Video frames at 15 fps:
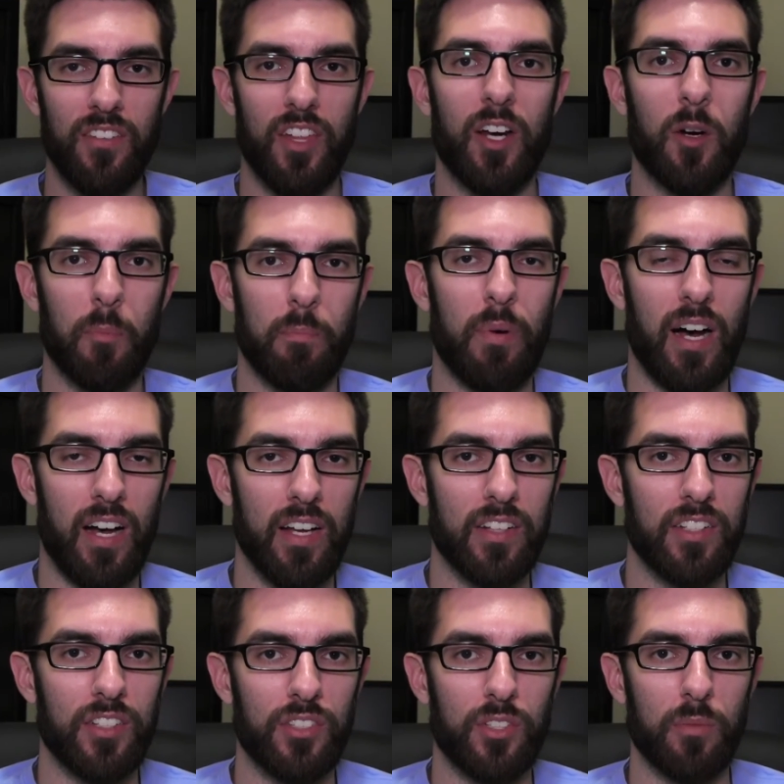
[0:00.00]
that are
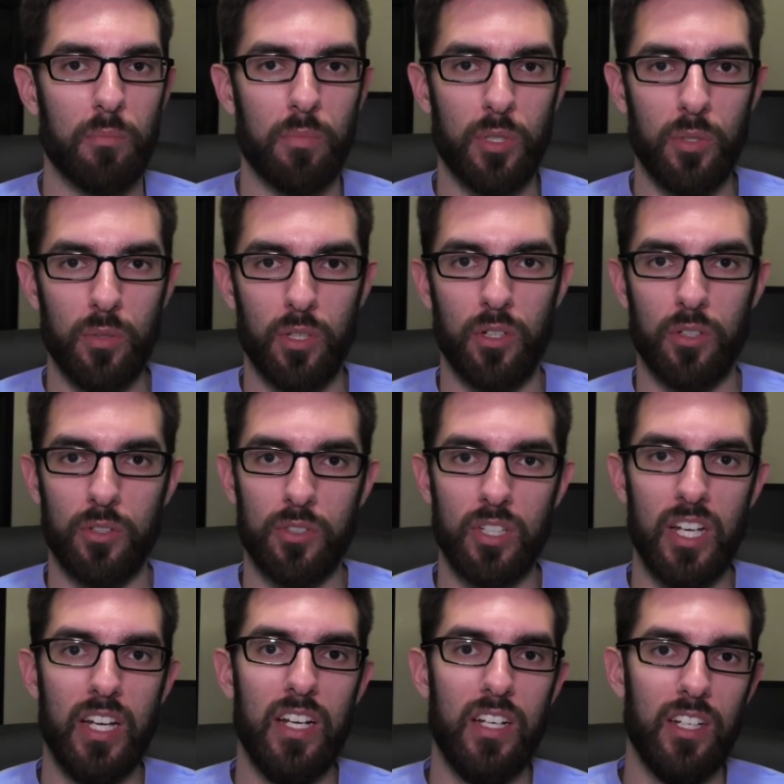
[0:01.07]
buying these
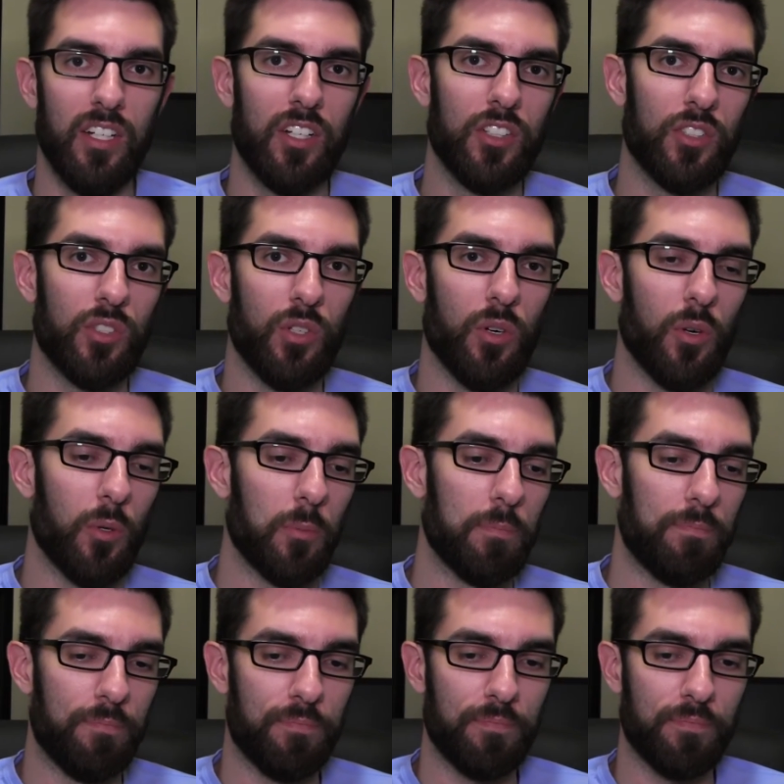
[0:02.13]
computers so